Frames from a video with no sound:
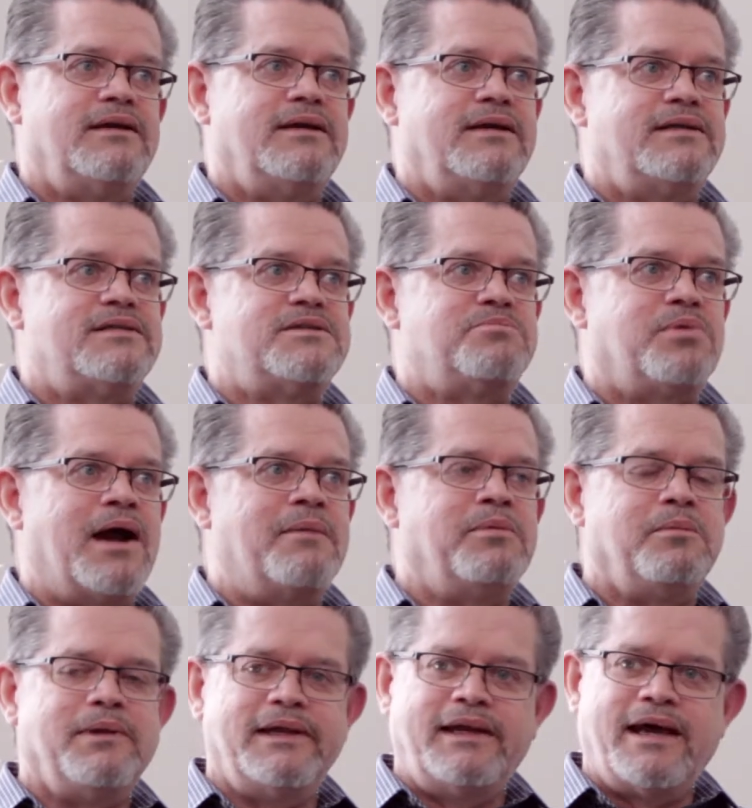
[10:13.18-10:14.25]
It's
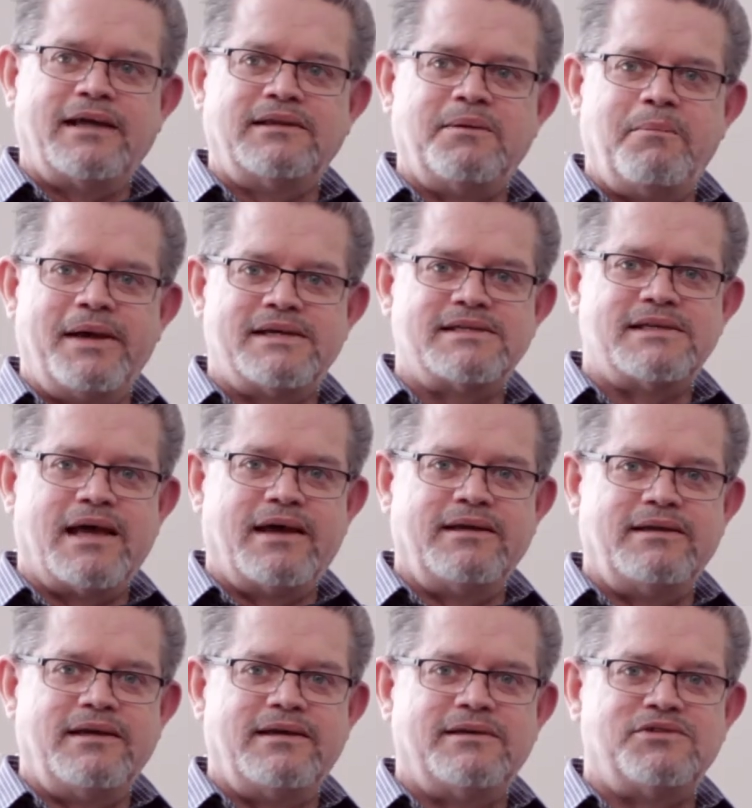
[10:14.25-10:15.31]
probably not the best
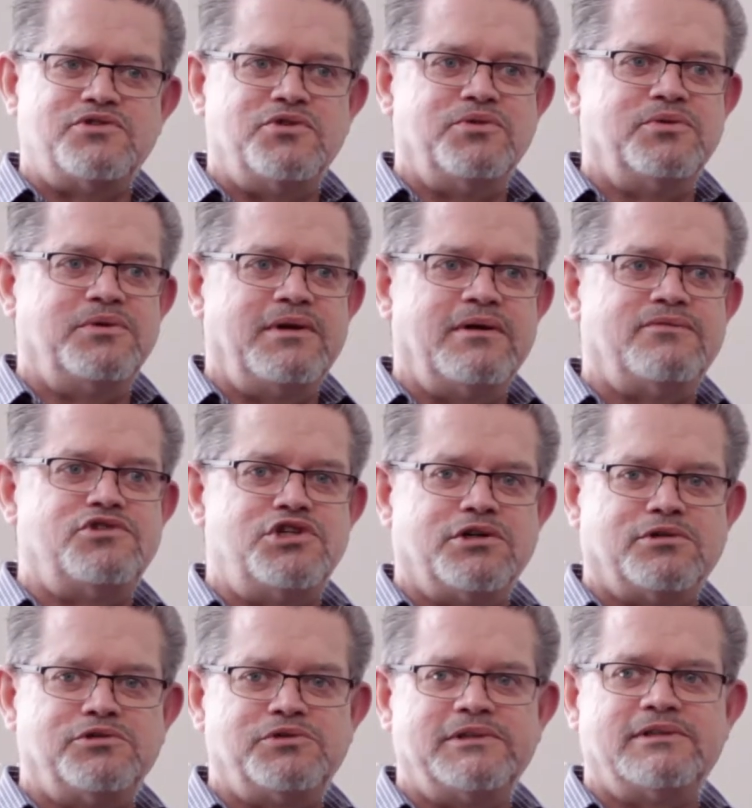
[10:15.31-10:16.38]
idea to give
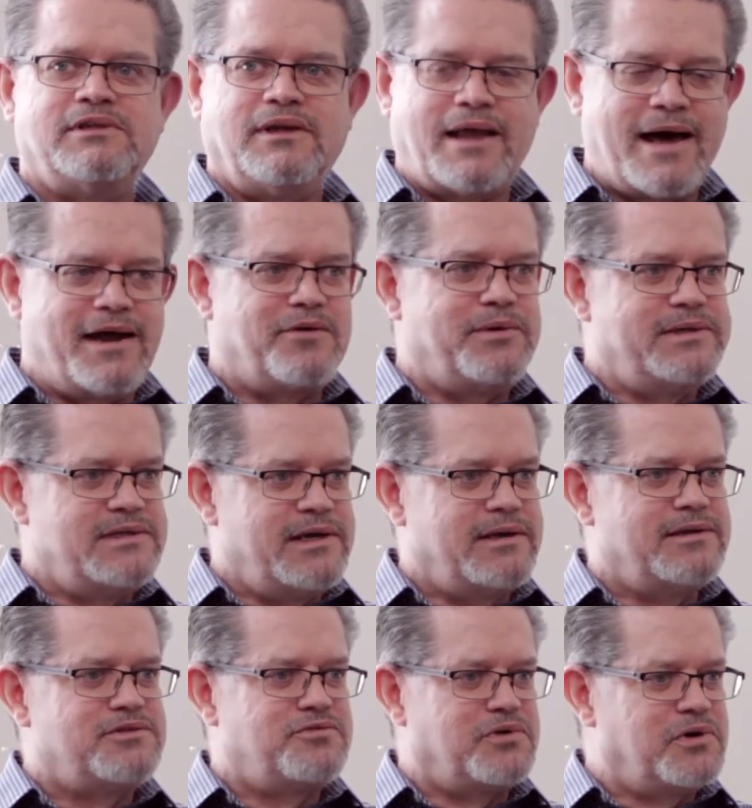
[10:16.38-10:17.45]
children lottery
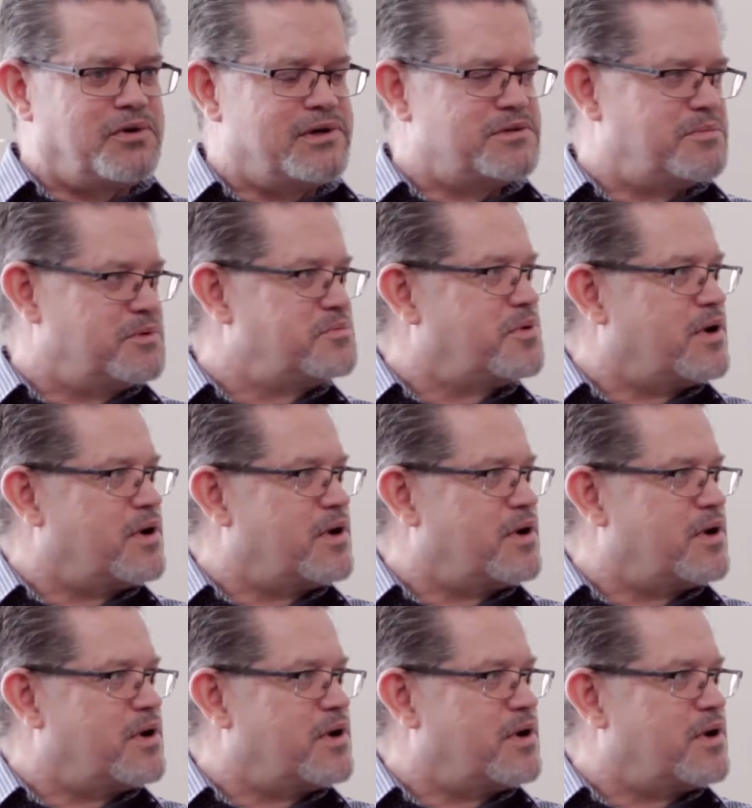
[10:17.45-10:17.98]
tickets for Christmas